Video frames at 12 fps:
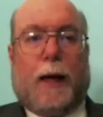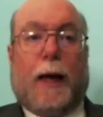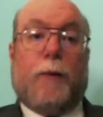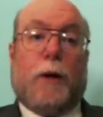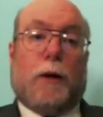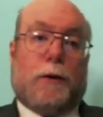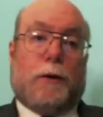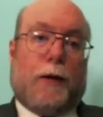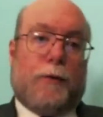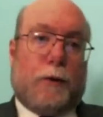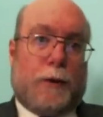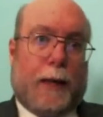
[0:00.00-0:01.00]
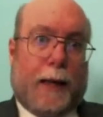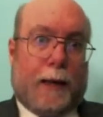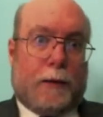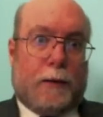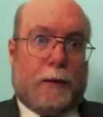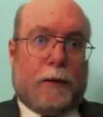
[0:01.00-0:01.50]
and we also have low
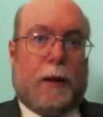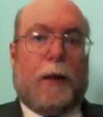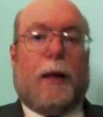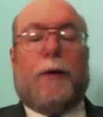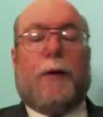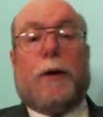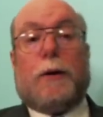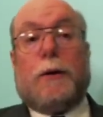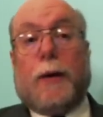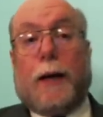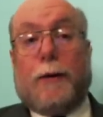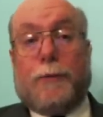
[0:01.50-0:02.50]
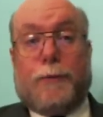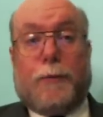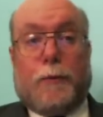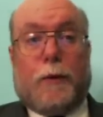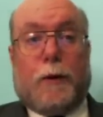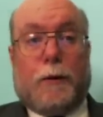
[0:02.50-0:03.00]
taxes, and we also have
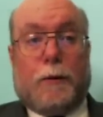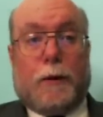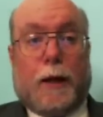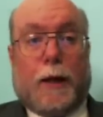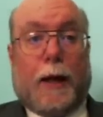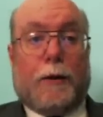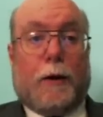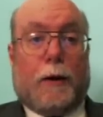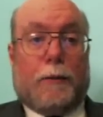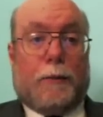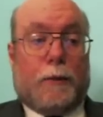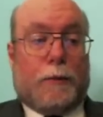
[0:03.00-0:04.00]
uh, uh,